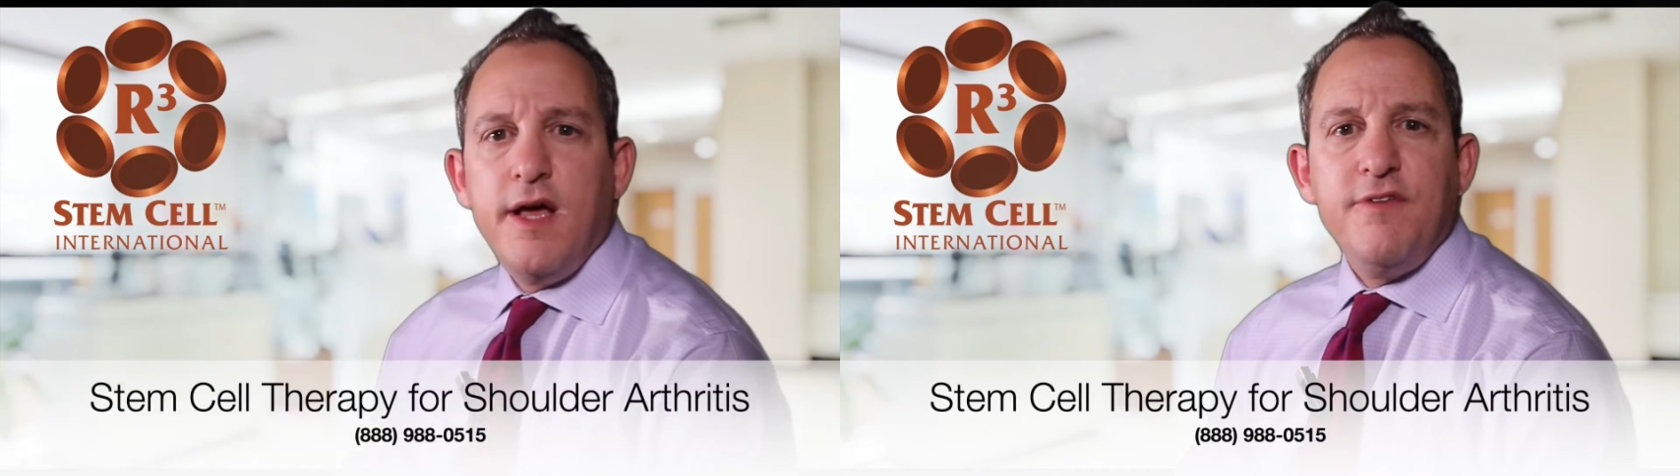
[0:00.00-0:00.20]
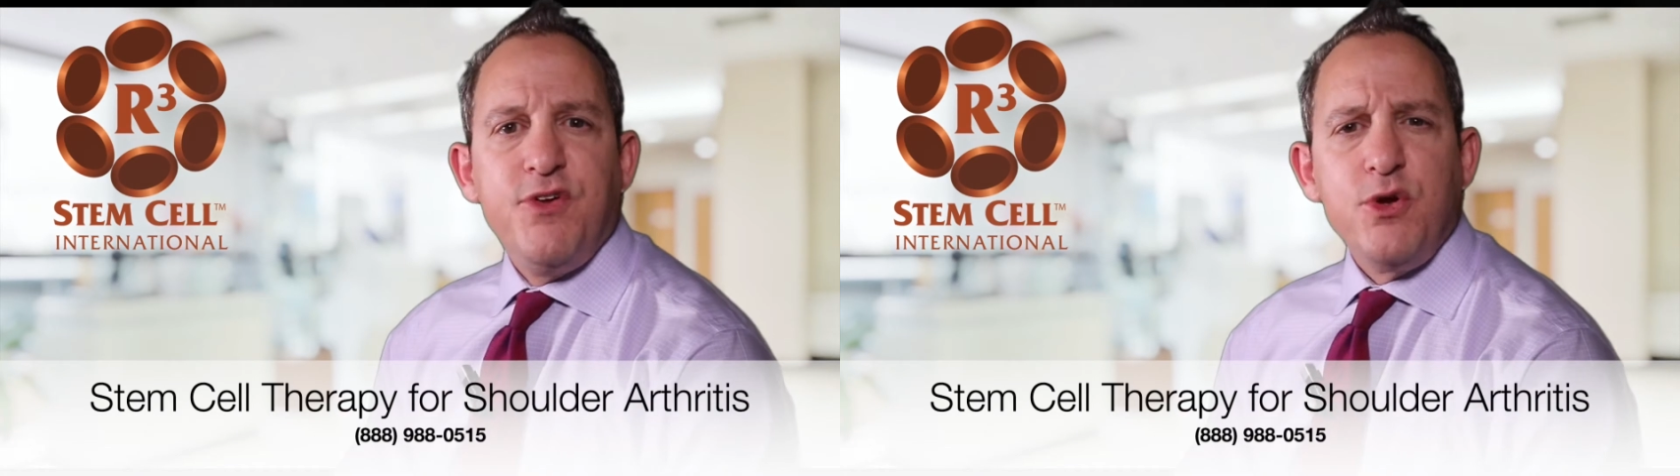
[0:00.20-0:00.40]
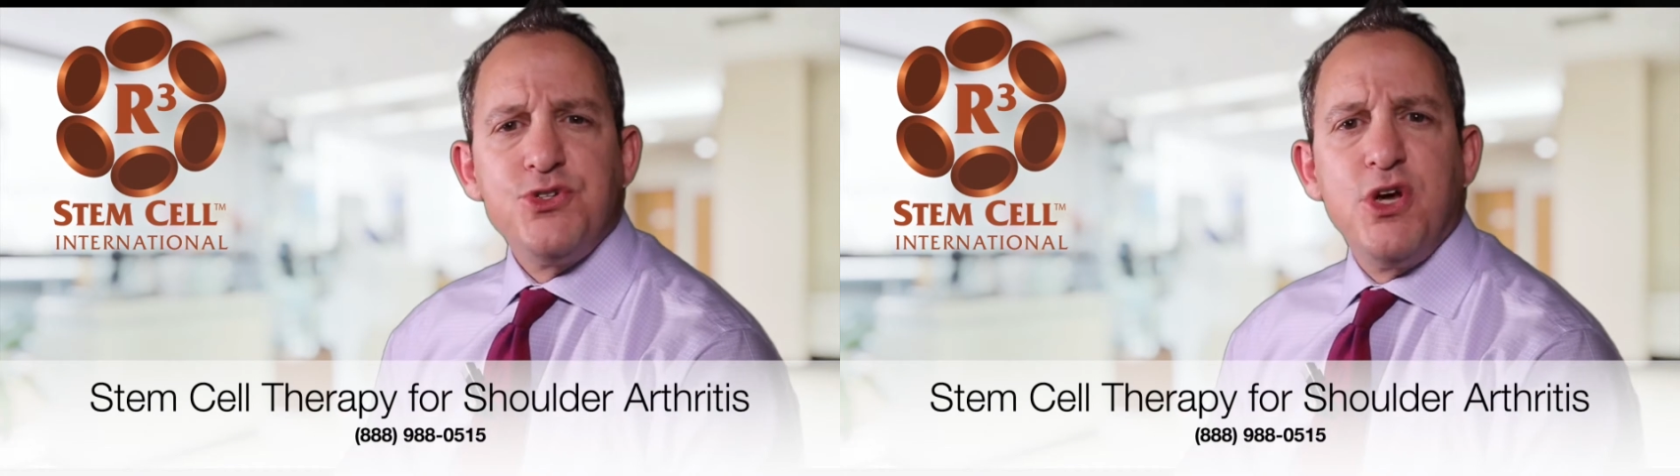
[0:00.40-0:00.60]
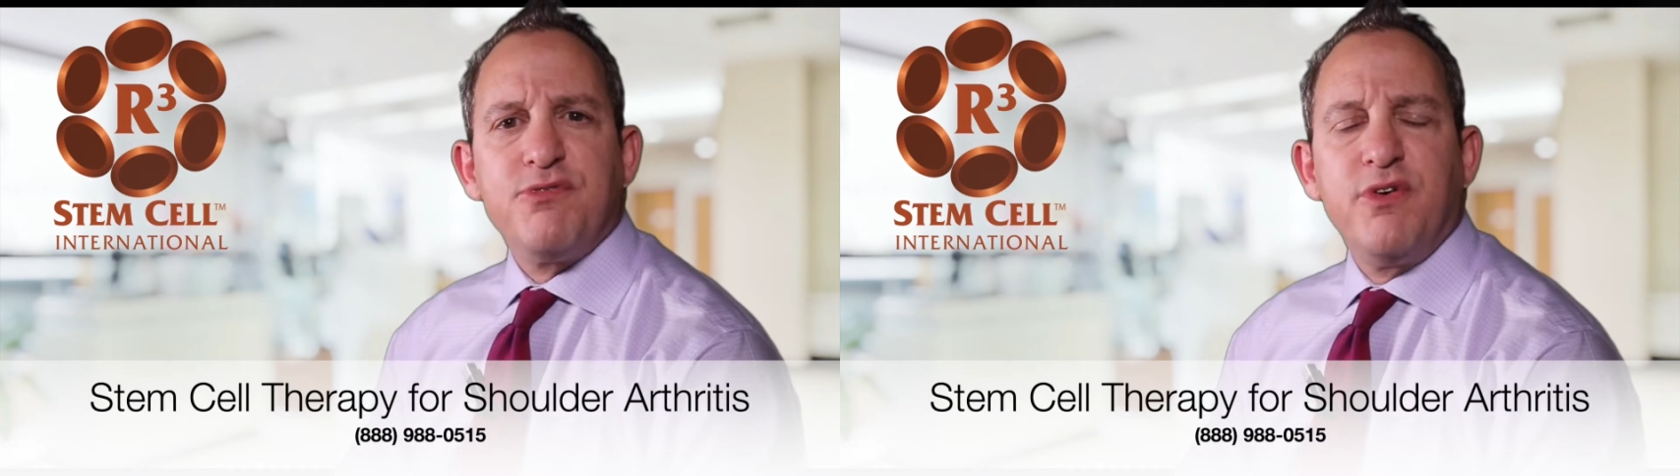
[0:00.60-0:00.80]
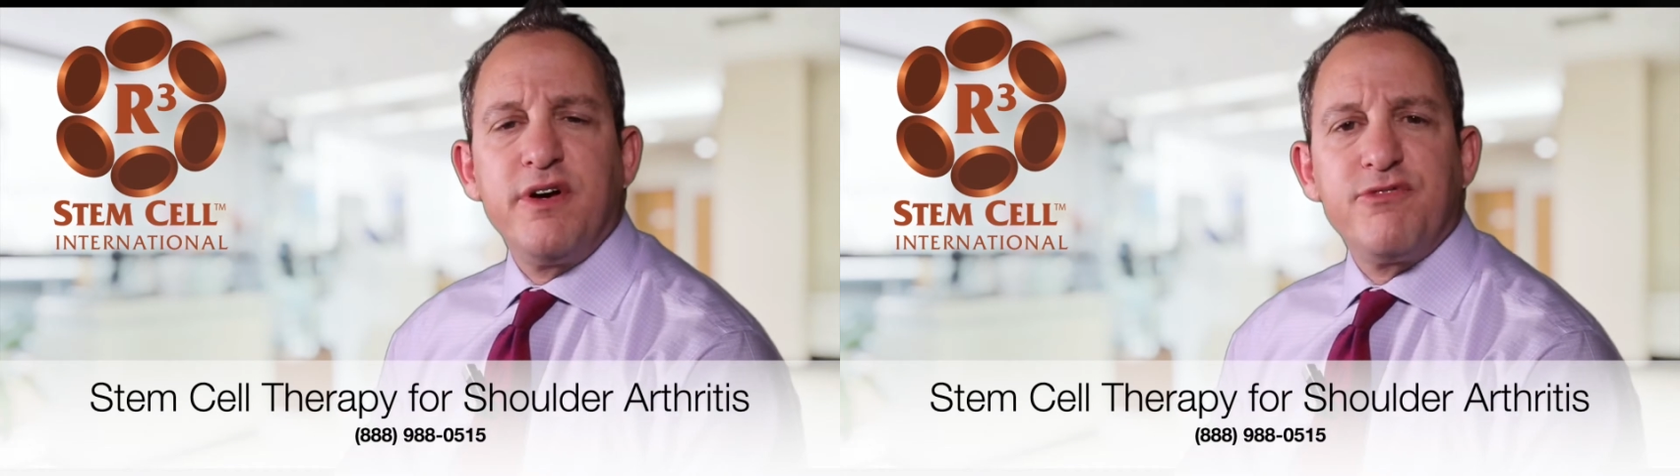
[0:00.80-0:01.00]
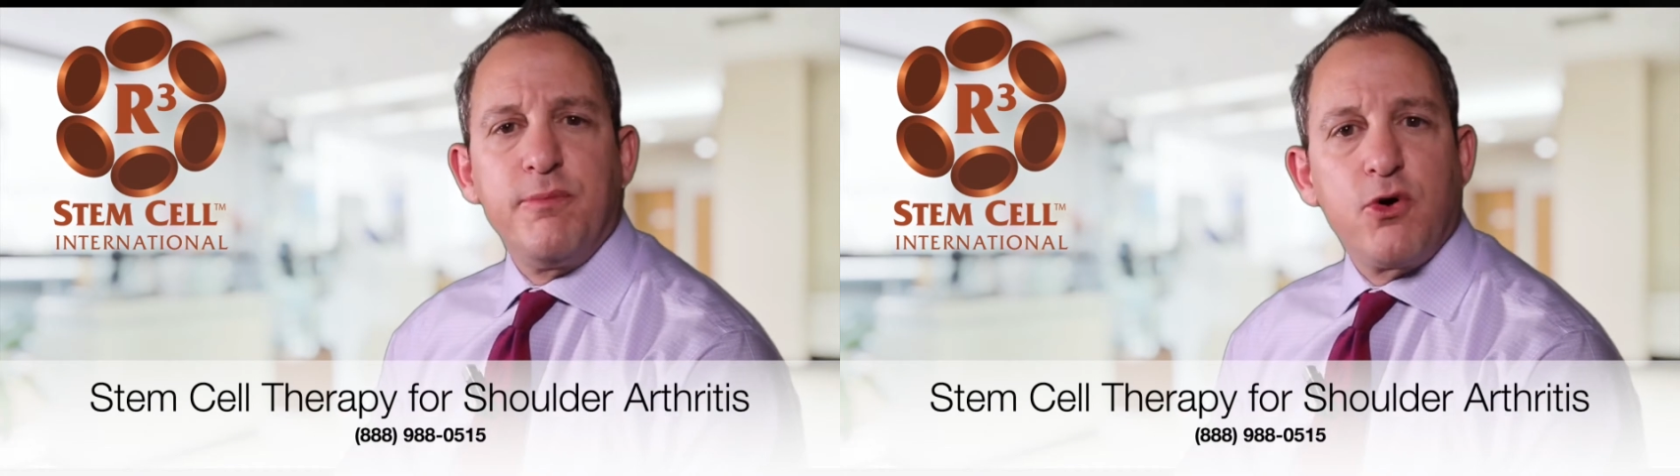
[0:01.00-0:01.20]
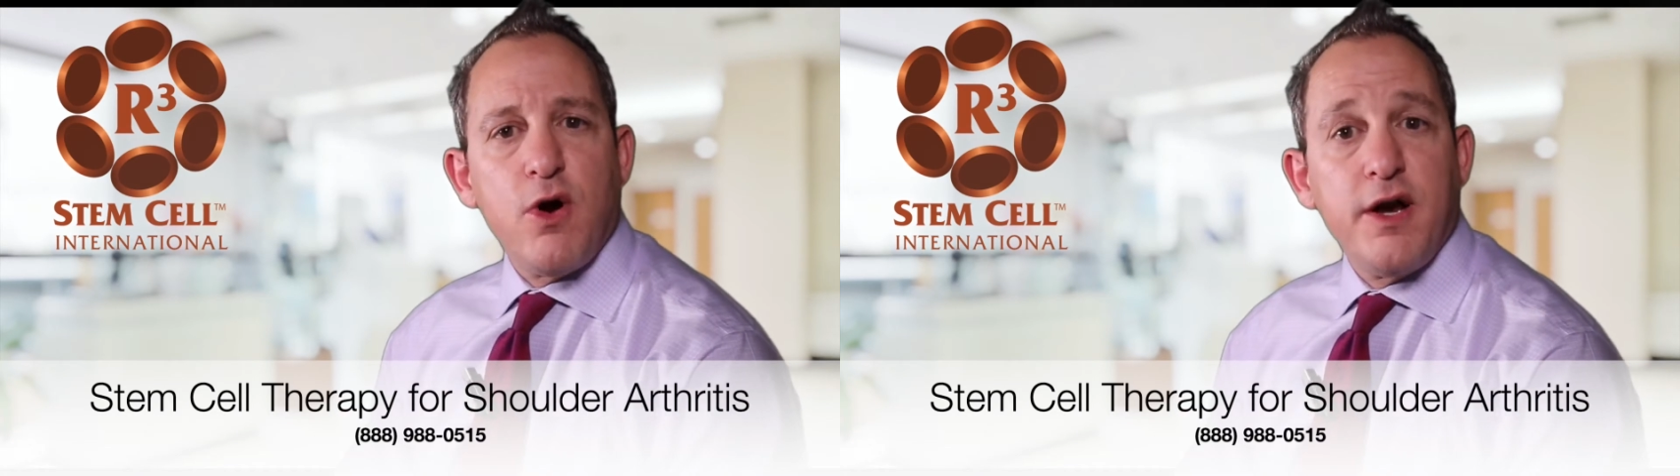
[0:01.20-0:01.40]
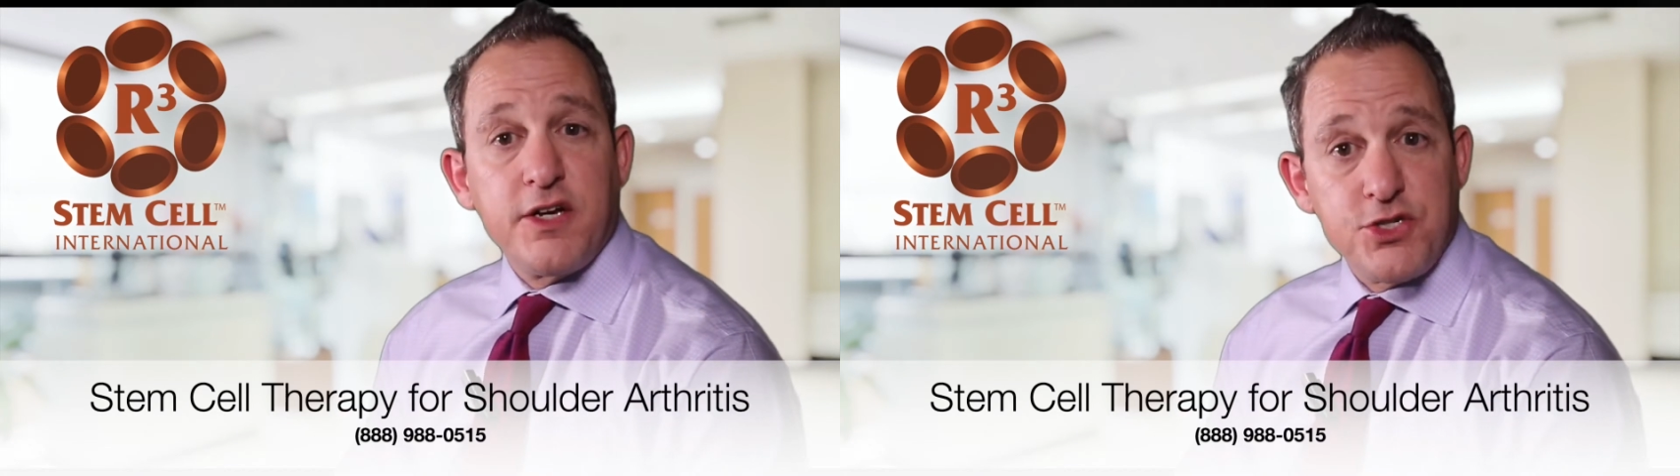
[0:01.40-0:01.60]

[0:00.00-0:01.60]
If you're suffering from chronic